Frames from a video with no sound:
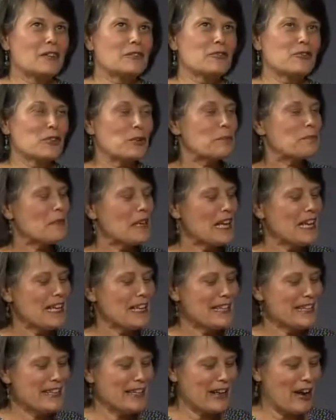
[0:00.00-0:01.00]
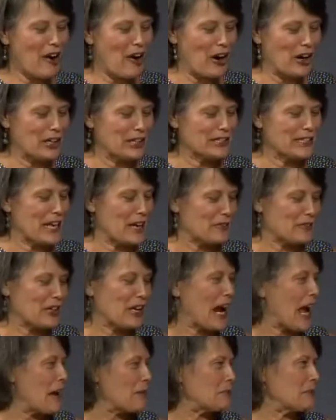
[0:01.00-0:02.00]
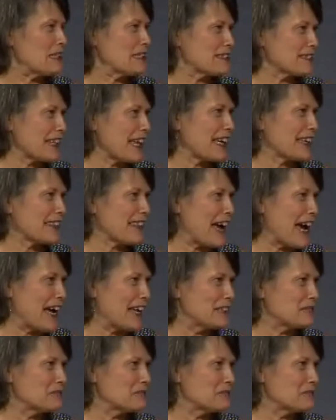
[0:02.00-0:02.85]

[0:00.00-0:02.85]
For me, art never happens like that.